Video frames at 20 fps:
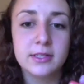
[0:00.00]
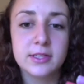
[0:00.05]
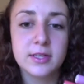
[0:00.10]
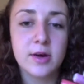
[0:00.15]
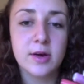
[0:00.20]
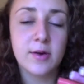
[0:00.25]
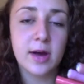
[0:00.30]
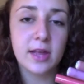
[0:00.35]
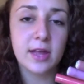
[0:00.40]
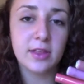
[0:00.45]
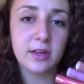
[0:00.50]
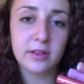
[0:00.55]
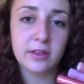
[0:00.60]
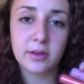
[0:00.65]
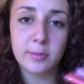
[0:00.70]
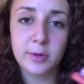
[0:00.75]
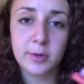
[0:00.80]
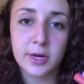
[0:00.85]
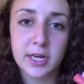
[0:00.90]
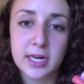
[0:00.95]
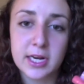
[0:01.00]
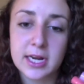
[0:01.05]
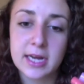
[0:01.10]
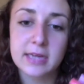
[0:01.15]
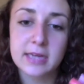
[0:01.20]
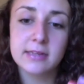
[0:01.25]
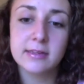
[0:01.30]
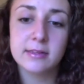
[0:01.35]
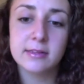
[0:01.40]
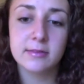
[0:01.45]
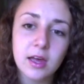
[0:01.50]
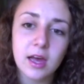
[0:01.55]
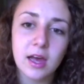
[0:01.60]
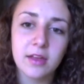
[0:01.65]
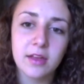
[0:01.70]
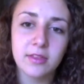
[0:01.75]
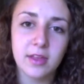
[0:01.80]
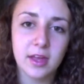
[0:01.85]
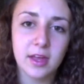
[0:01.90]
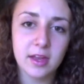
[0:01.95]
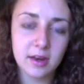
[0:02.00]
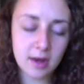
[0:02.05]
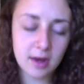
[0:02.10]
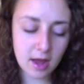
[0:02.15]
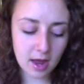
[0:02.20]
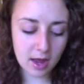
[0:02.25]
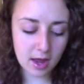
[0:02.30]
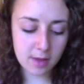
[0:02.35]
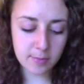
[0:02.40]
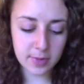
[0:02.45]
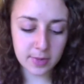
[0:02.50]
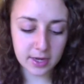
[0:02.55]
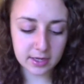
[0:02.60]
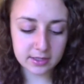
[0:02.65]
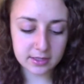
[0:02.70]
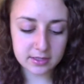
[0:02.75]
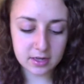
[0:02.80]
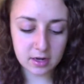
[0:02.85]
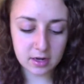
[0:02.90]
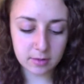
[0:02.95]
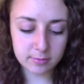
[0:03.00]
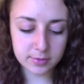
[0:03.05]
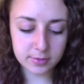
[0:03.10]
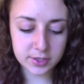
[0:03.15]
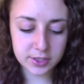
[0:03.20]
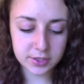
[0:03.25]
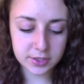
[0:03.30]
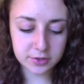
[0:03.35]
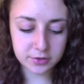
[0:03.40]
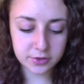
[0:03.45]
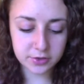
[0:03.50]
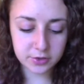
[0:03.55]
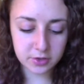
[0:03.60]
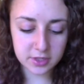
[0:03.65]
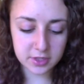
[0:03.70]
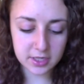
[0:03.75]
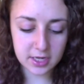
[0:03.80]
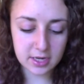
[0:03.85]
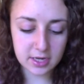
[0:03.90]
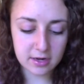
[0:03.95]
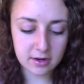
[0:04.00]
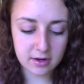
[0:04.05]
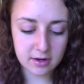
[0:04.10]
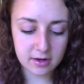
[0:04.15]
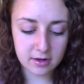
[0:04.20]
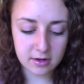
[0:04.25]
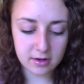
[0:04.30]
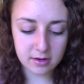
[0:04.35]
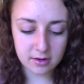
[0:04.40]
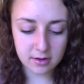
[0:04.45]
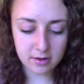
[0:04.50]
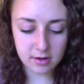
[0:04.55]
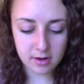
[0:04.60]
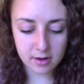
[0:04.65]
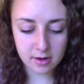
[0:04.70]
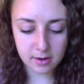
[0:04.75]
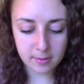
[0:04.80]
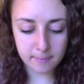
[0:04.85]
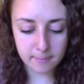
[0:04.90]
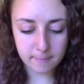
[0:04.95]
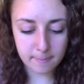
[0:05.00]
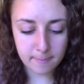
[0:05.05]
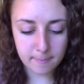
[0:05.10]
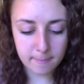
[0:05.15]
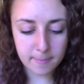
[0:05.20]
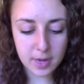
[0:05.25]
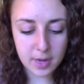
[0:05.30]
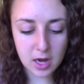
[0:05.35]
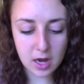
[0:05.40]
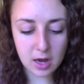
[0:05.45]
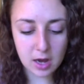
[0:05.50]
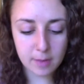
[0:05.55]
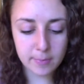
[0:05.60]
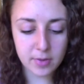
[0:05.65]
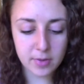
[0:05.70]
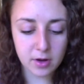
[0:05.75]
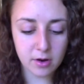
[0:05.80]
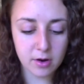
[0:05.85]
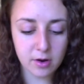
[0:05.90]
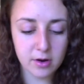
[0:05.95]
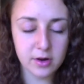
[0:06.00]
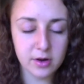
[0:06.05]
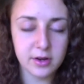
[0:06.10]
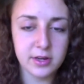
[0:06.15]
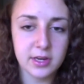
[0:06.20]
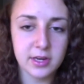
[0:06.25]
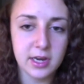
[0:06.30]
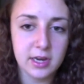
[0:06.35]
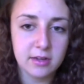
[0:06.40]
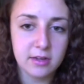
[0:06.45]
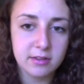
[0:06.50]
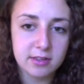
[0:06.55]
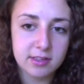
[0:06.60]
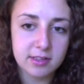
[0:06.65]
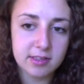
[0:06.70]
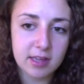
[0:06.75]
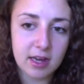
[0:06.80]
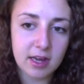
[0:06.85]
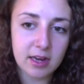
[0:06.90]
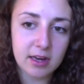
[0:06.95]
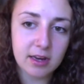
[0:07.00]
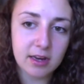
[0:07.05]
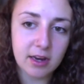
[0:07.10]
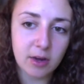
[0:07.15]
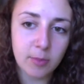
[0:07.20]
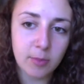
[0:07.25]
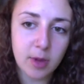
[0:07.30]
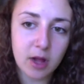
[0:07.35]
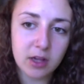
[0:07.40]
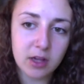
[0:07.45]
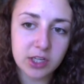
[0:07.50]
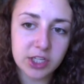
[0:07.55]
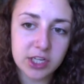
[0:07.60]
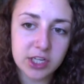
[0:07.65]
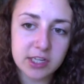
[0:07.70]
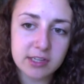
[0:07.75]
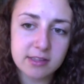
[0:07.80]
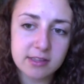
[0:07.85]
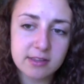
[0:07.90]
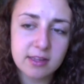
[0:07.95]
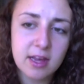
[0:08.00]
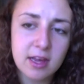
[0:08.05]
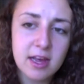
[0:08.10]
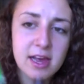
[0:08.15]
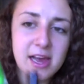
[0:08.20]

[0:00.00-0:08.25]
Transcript: So I think they're pretty nice. And then I picked up two Jordana um, Pop Art Nail Design nail polishes.